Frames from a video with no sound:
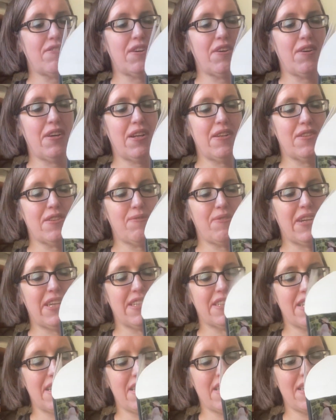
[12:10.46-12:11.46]
note
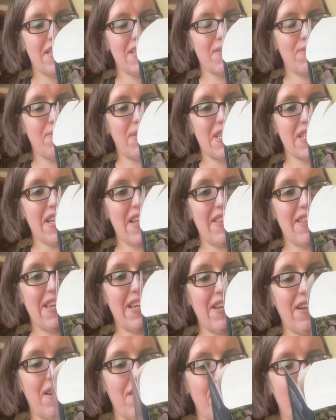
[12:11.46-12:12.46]
means I
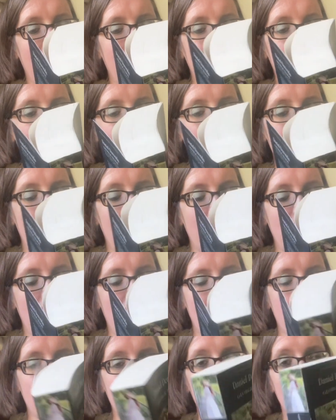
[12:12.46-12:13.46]
think I found this at a
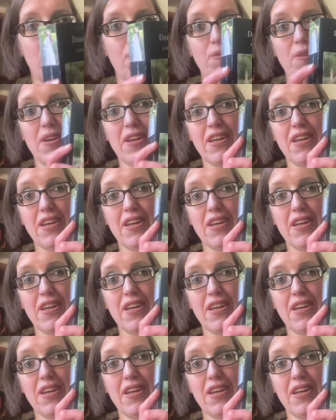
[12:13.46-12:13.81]
charity shop.